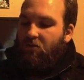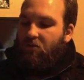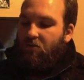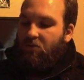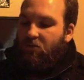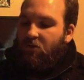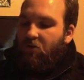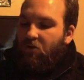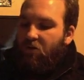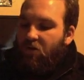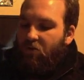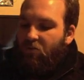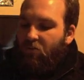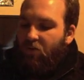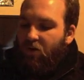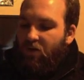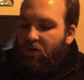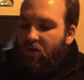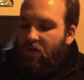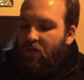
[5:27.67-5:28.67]
so he
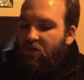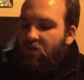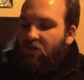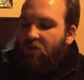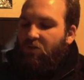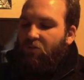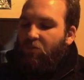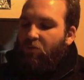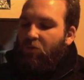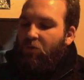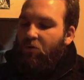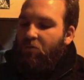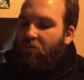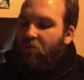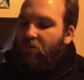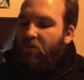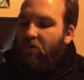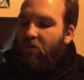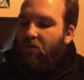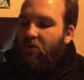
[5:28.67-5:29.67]
went into the room,
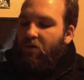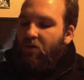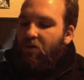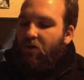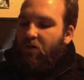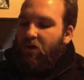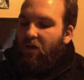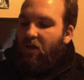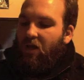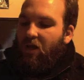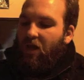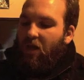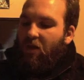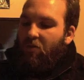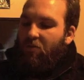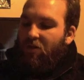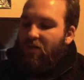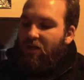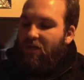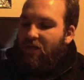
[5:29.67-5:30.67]
and
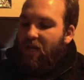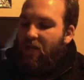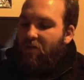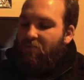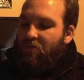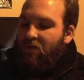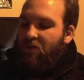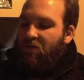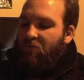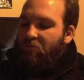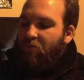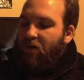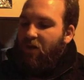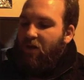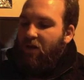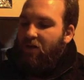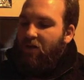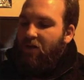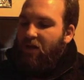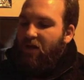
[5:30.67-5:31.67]
when he came to the
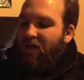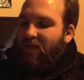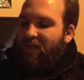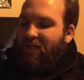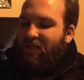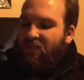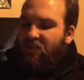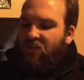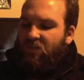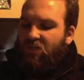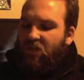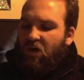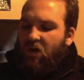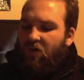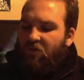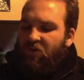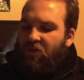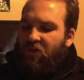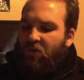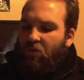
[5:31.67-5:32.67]
bed, he saw
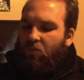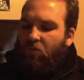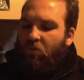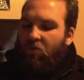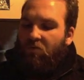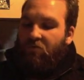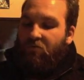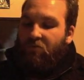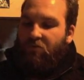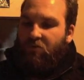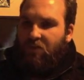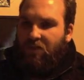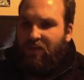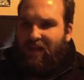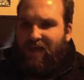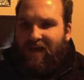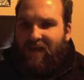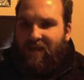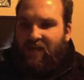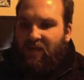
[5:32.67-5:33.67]
that the wolf was
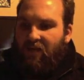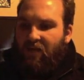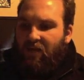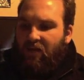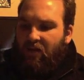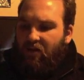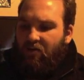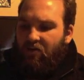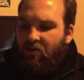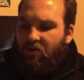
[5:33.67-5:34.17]
lying in it.